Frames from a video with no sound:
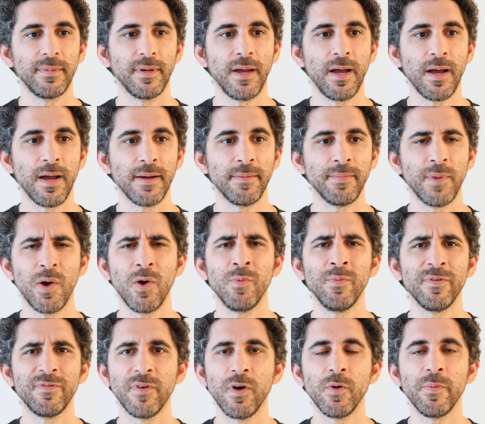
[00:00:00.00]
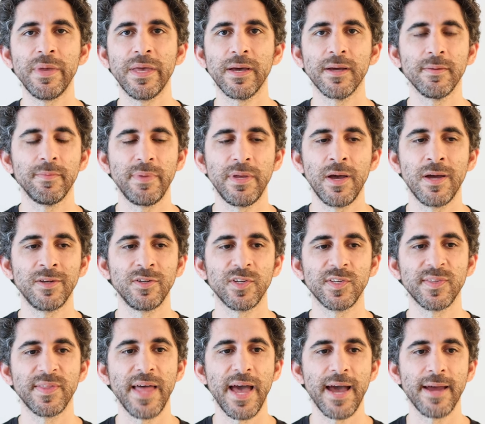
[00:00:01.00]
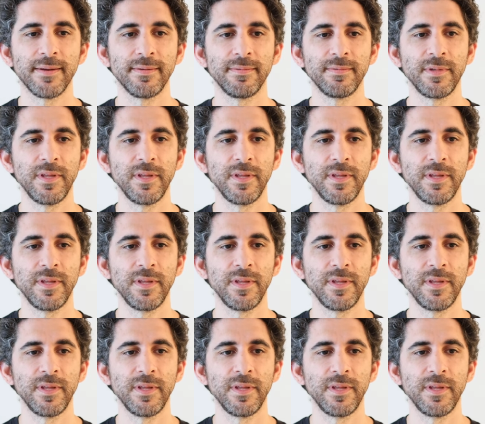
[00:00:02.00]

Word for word: um, homophobia beyond just that.